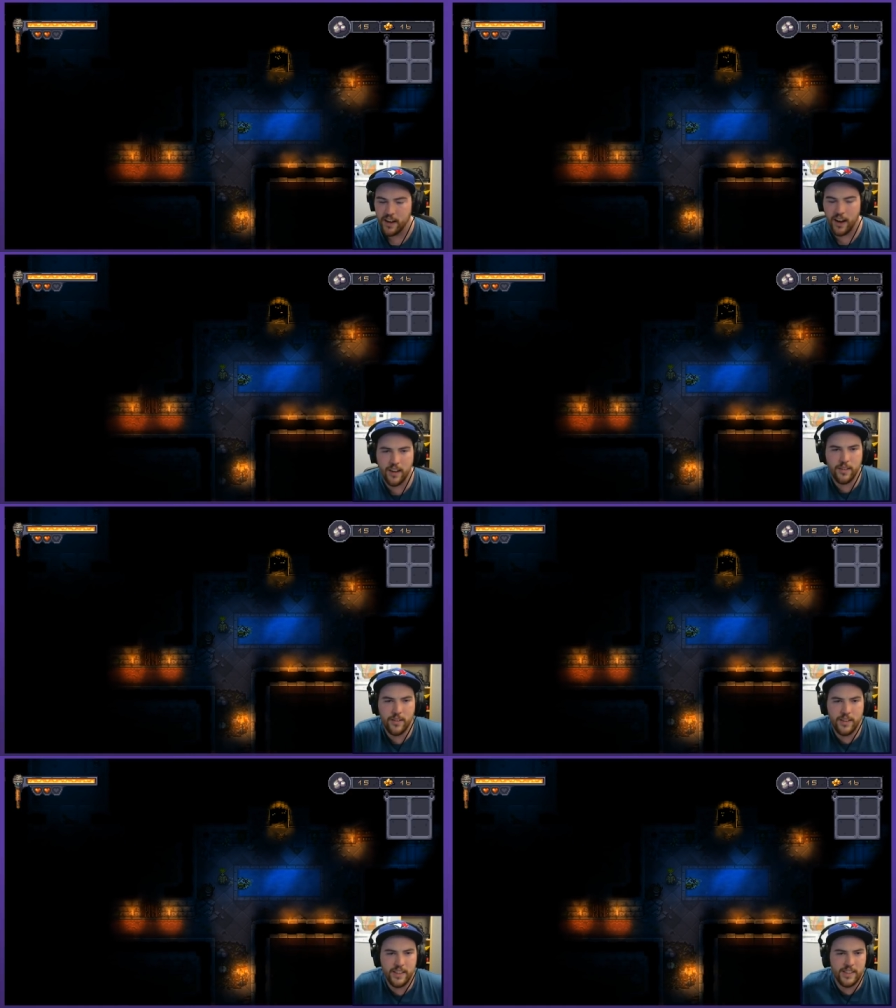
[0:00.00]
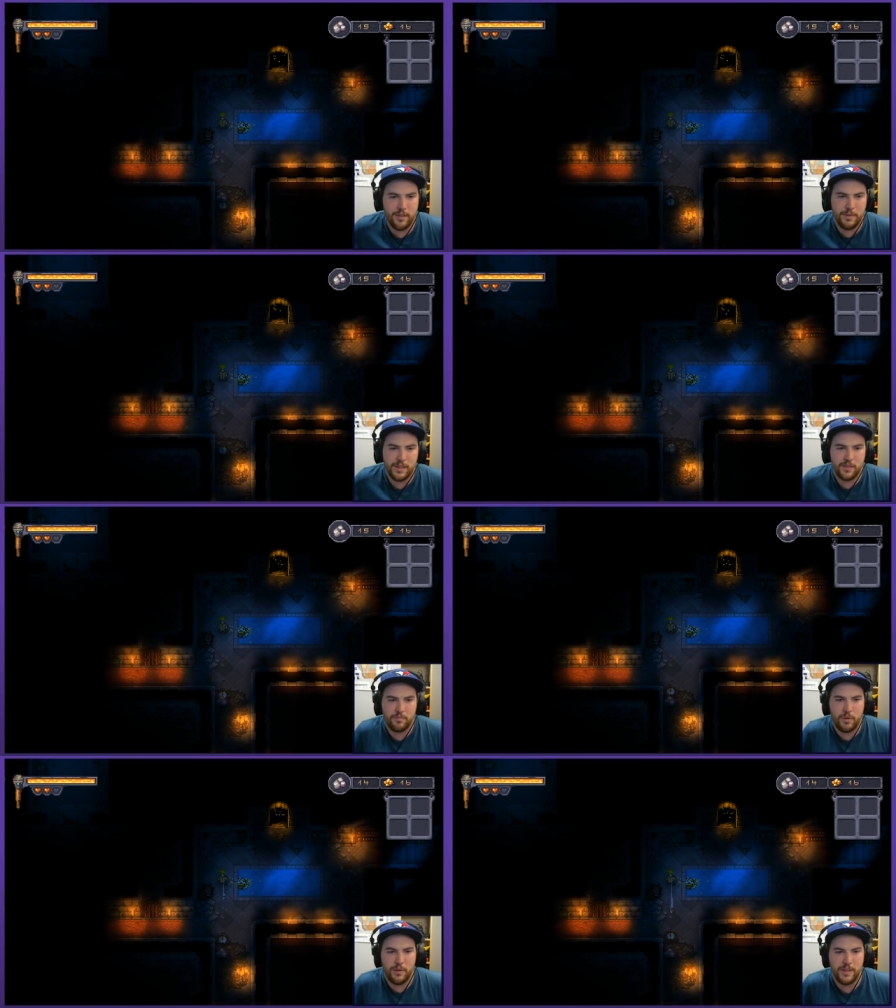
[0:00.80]
Uh, the achievement's
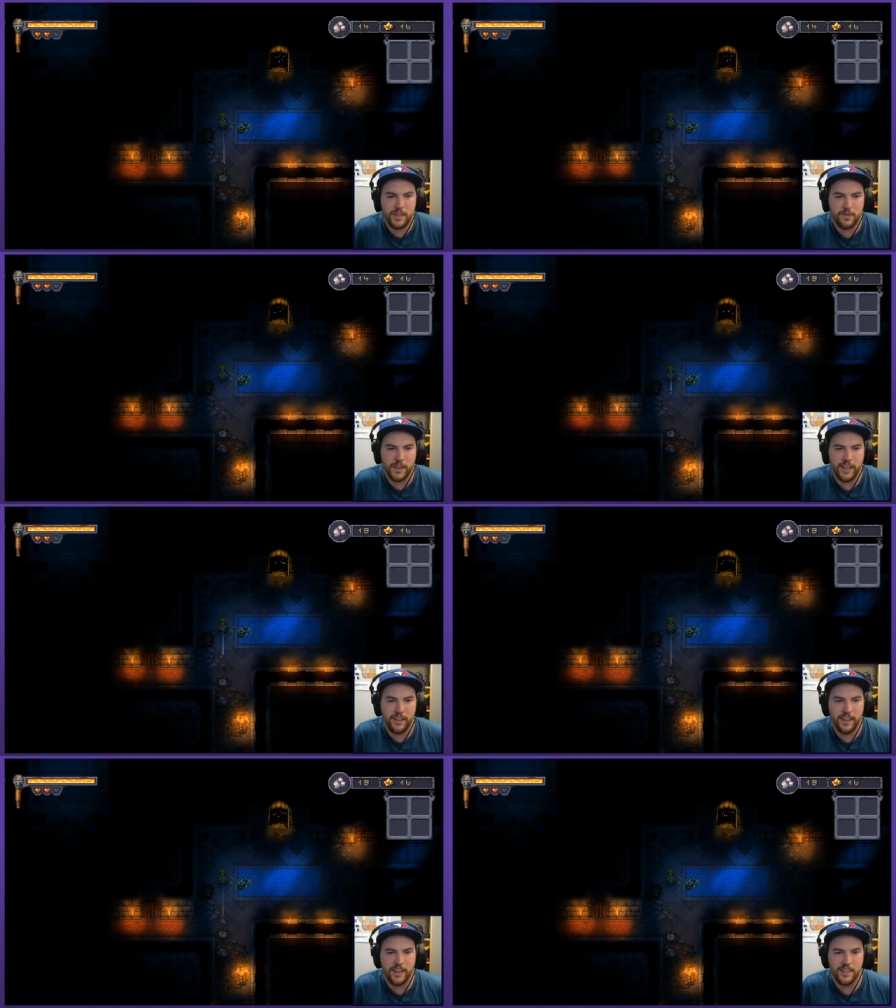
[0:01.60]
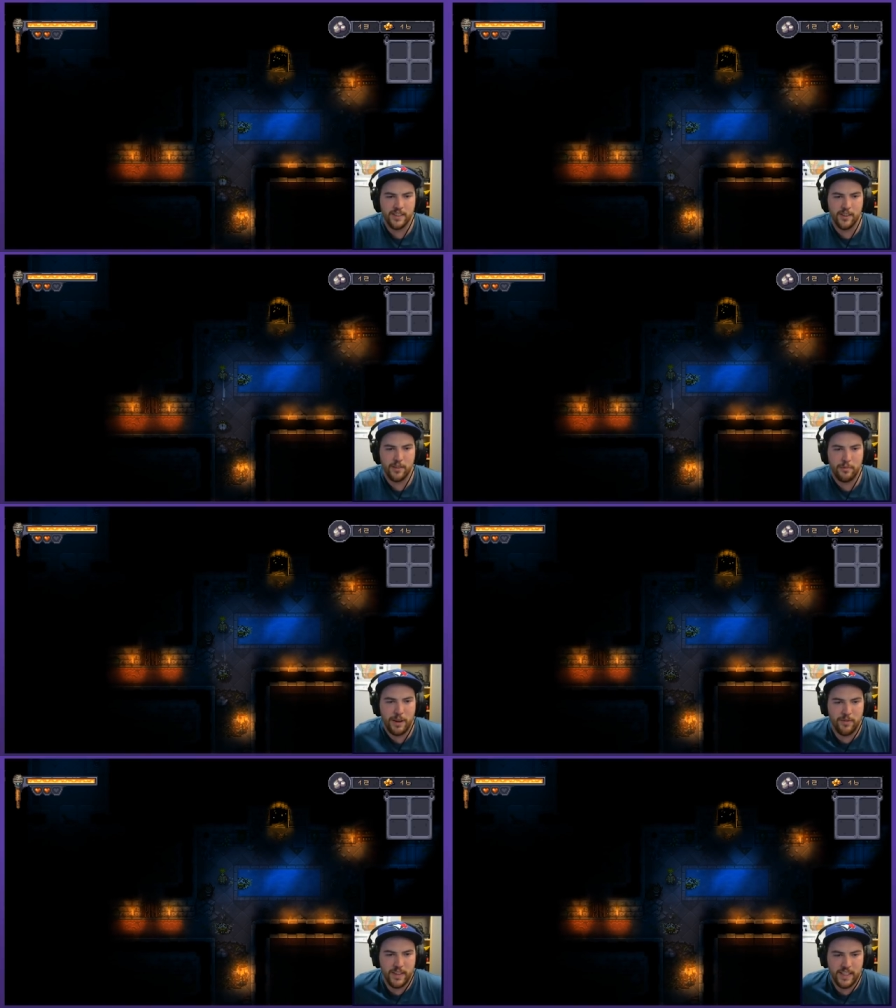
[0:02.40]
probably just for killing a certain
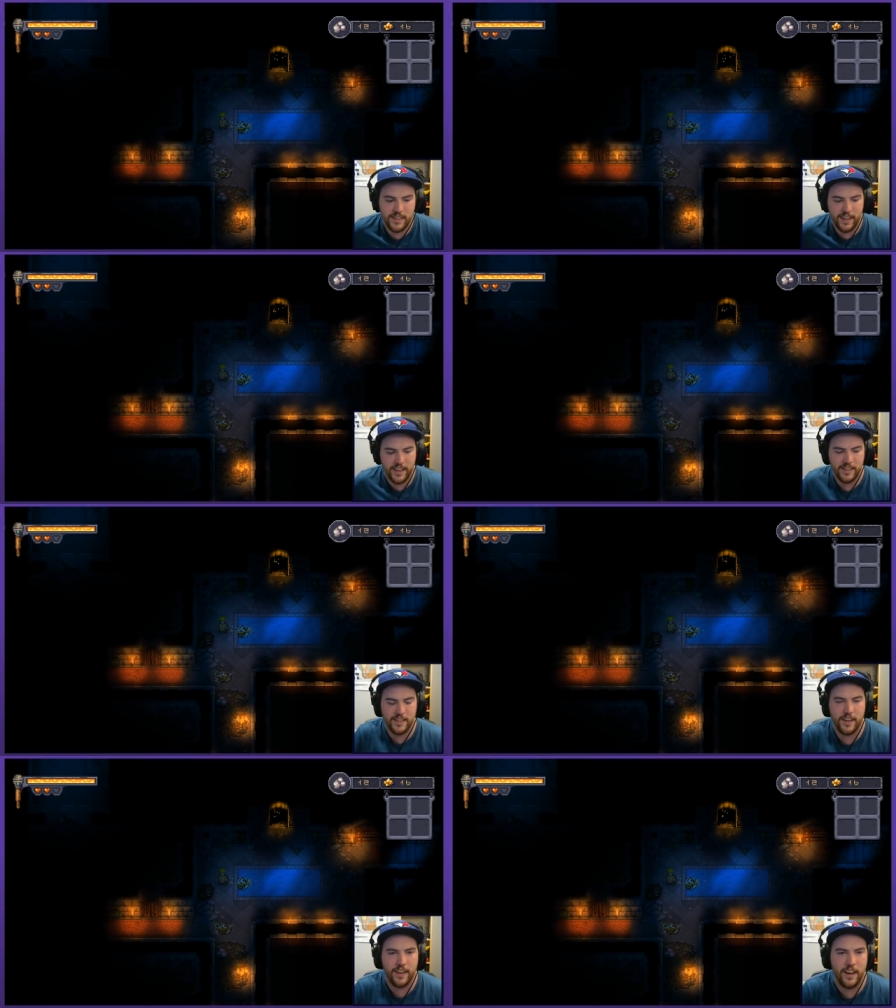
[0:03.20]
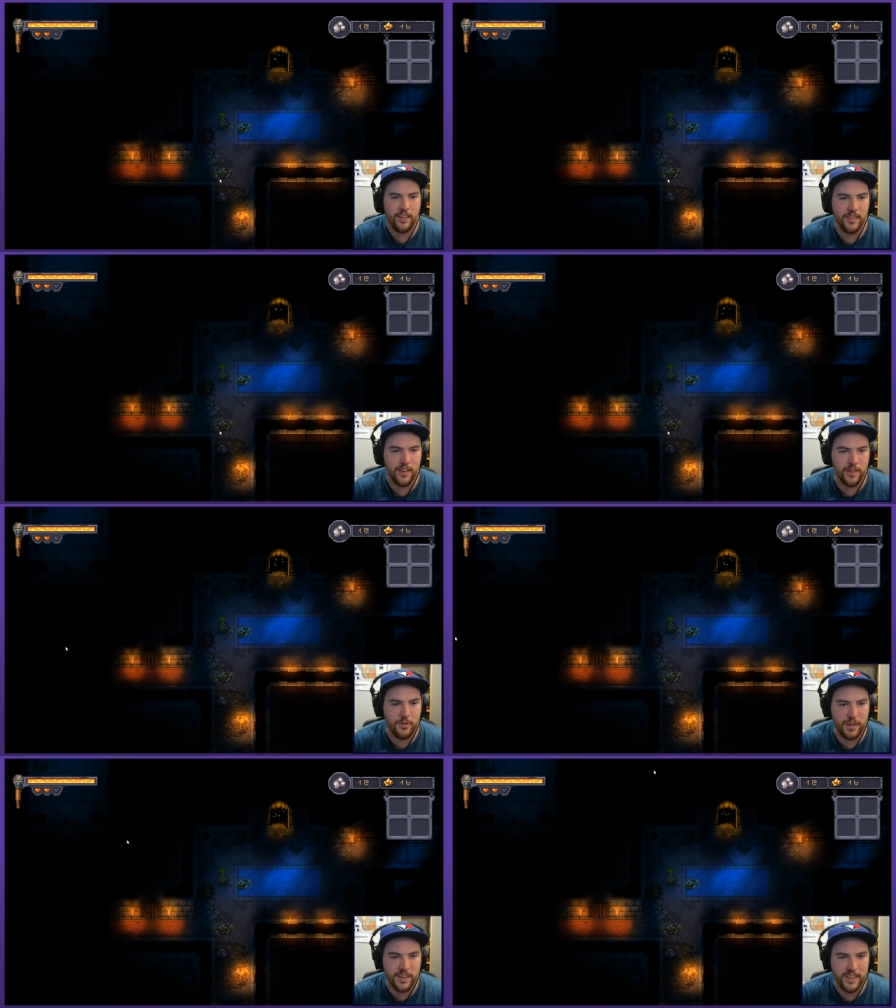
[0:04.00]
amount of these things. I, will I'll
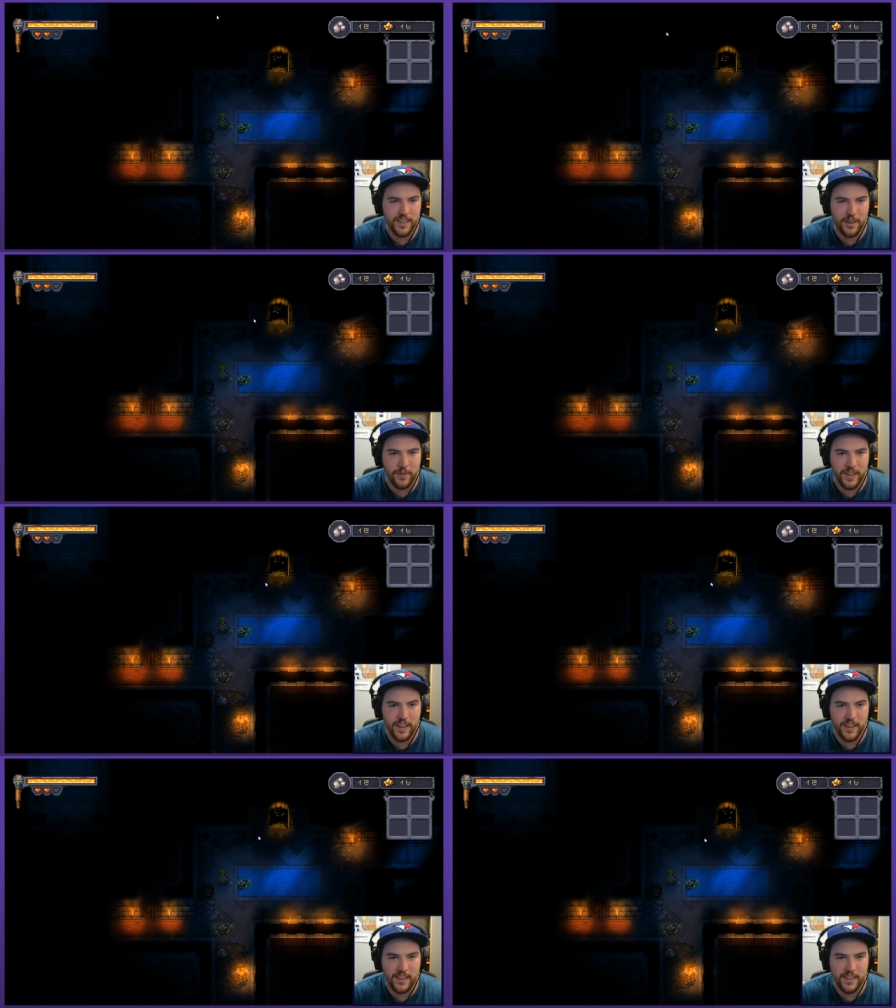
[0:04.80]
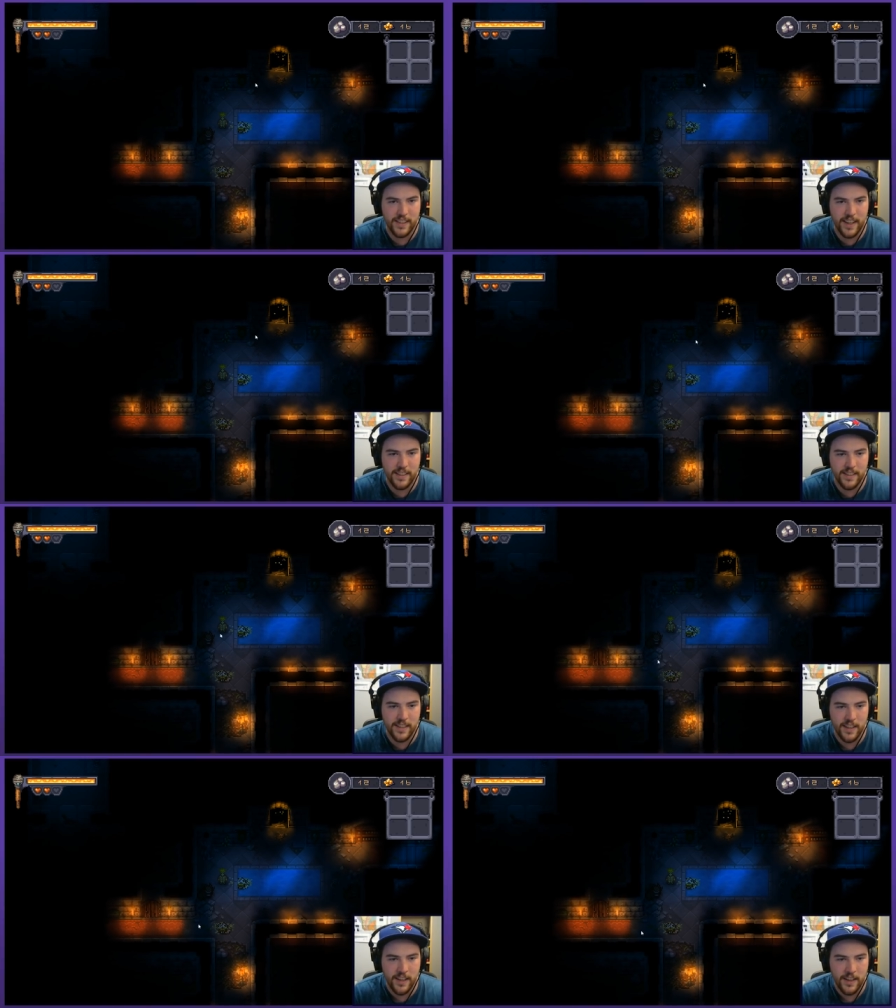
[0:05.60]
quickly see if it, it says.